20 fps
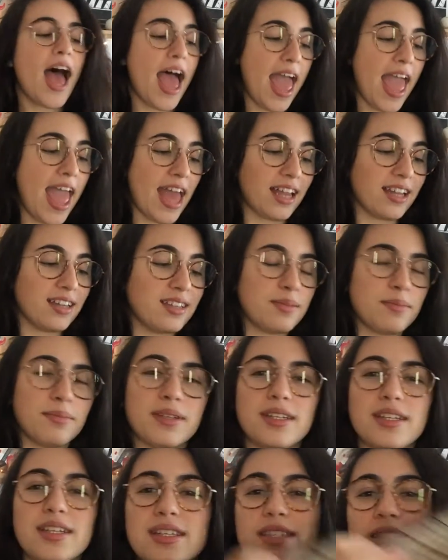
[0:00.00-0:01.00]

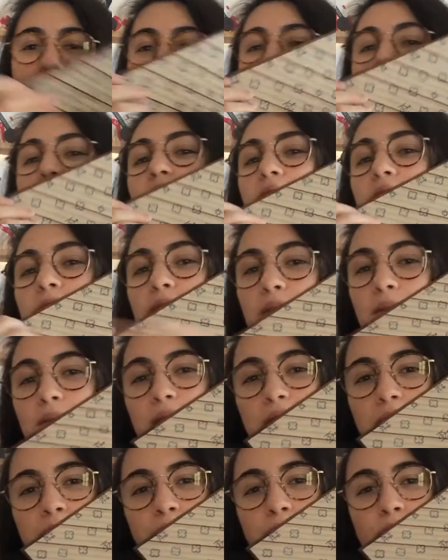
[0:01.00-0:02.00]
but it's in
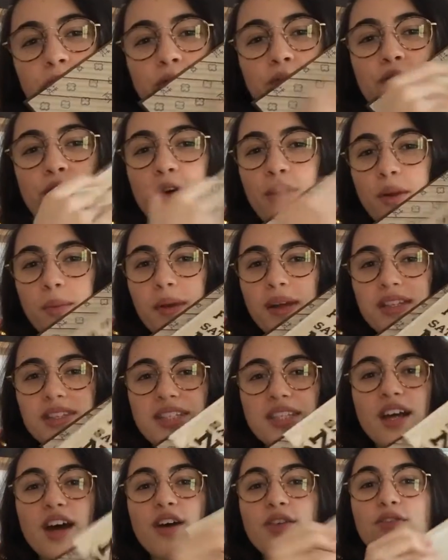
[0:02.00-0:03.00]
book form and
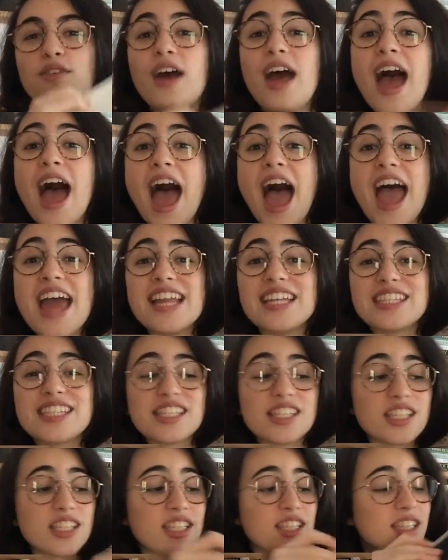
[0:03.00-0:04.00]
stuff, and it's
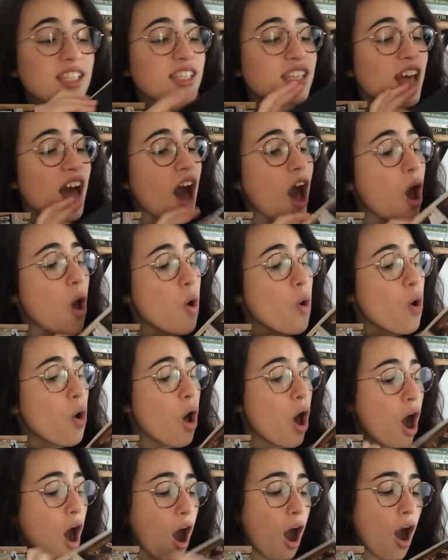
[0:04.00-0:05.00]
so
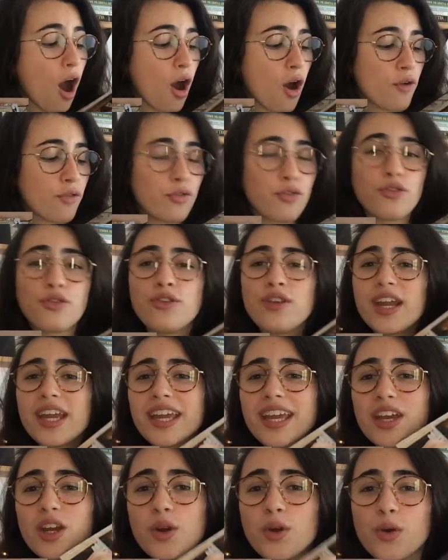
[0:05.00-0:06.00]

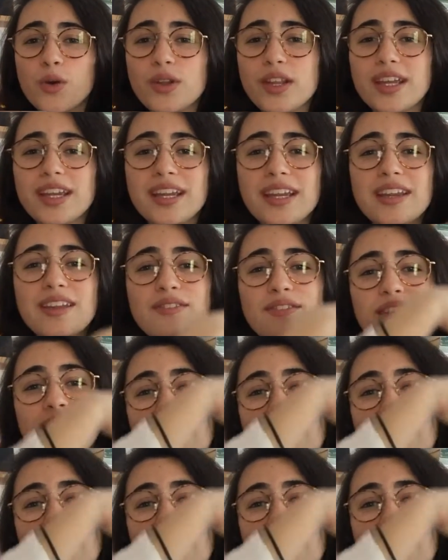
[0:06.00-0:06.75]
freaking cool. And it even